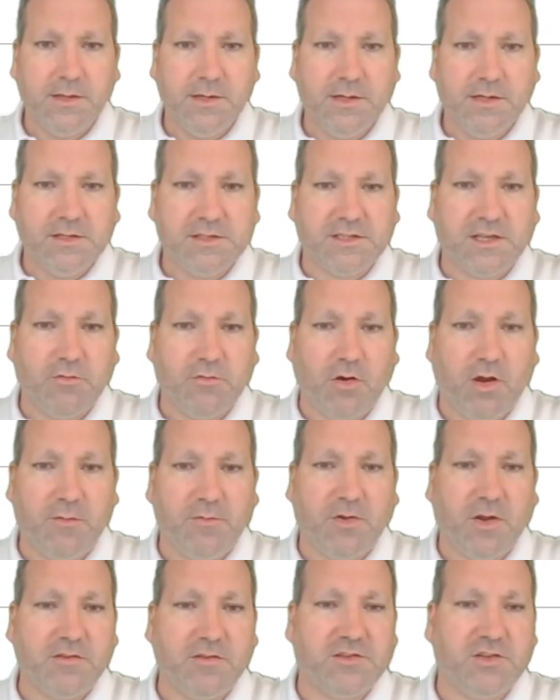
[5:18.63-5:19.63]
So I'm
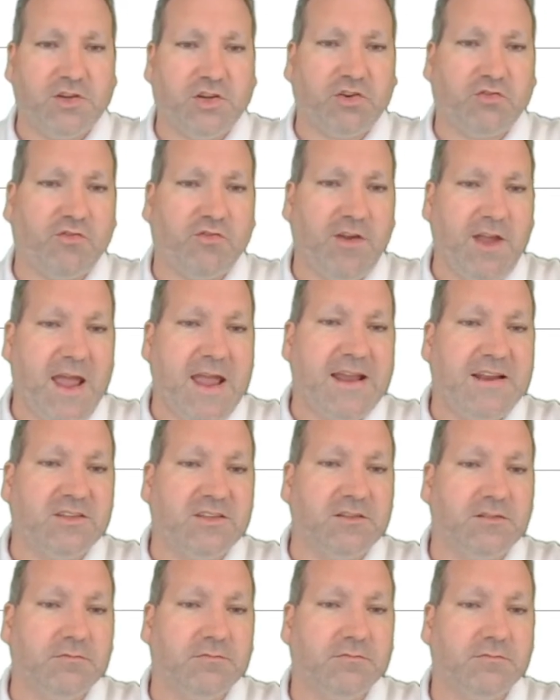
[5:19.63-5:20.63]
going to
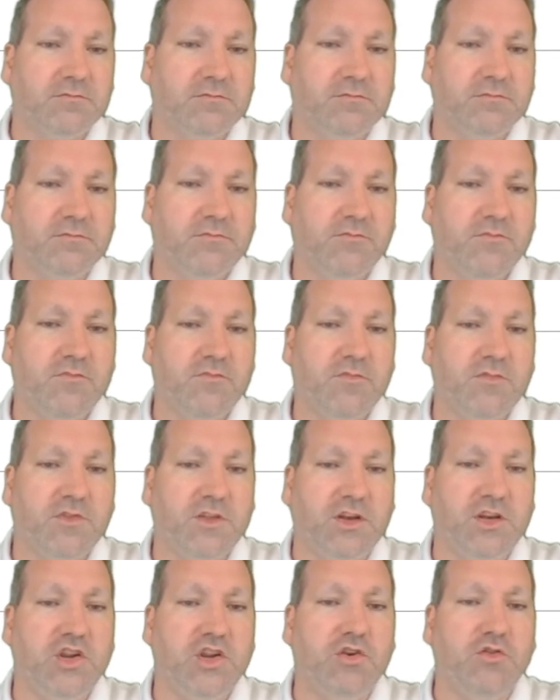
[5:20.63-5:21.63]
create the
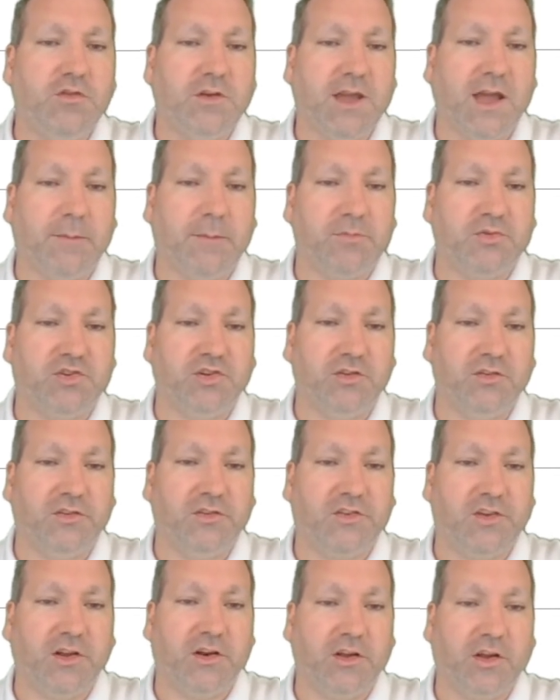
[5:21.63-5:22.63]
new caption that's
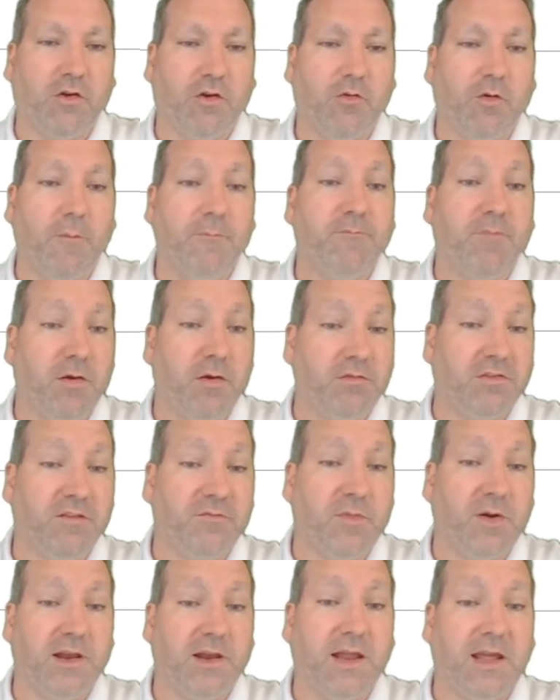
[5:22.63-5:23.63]
going to go on both of
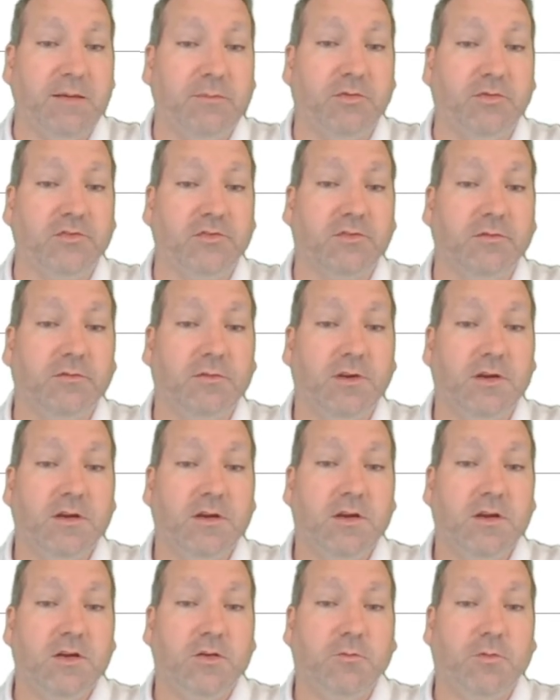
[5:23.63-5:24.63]
my labels,
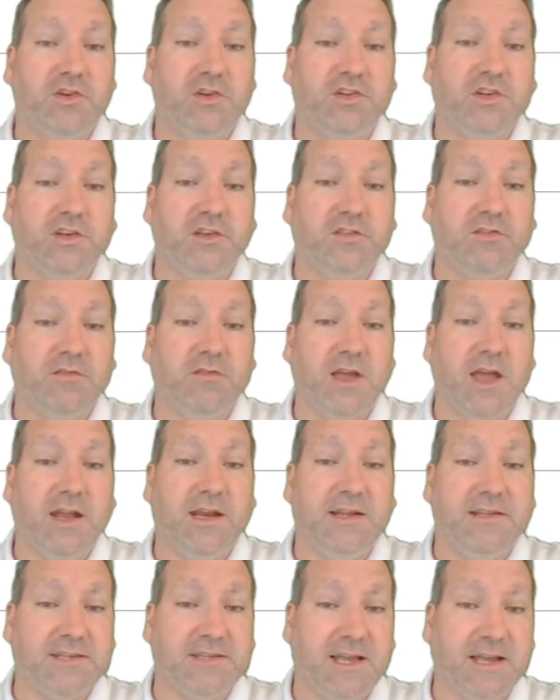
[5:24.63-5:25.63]
which is
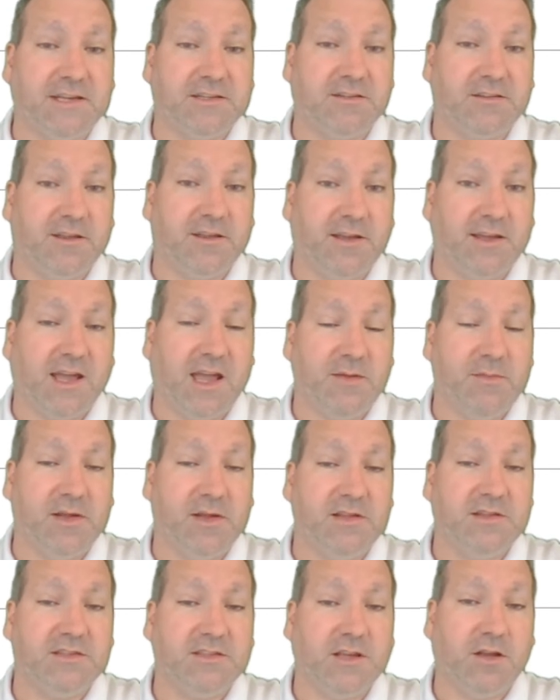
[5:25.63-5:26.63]
any text that came
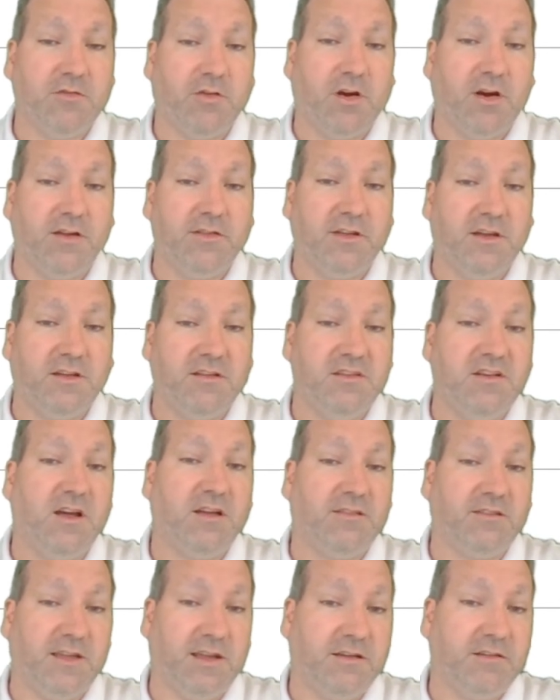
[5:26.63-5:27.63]
in, so either
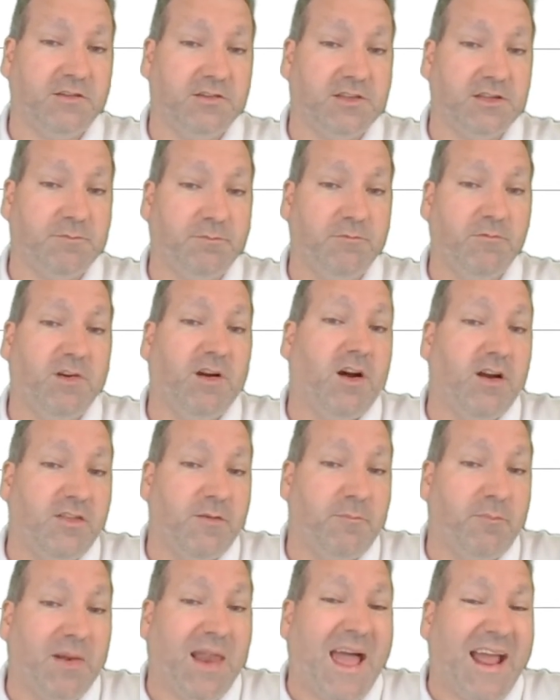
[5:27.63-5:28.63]
nothing, because it's either
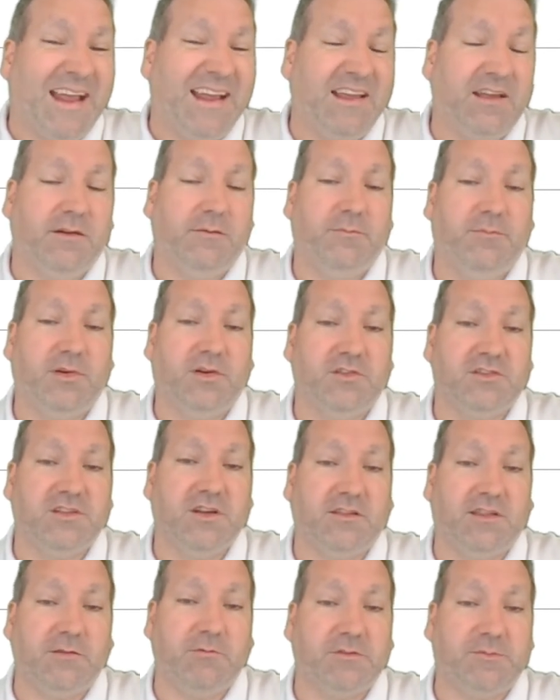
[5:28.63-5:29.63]
blank, because
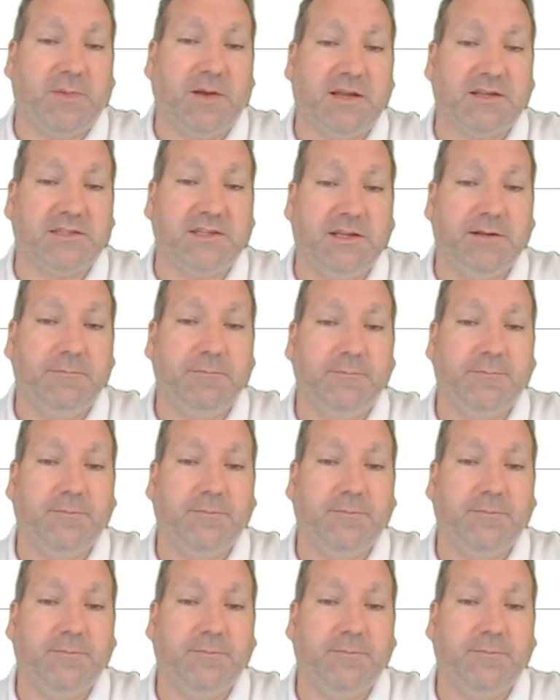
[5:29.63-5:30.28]
nothing was passed in,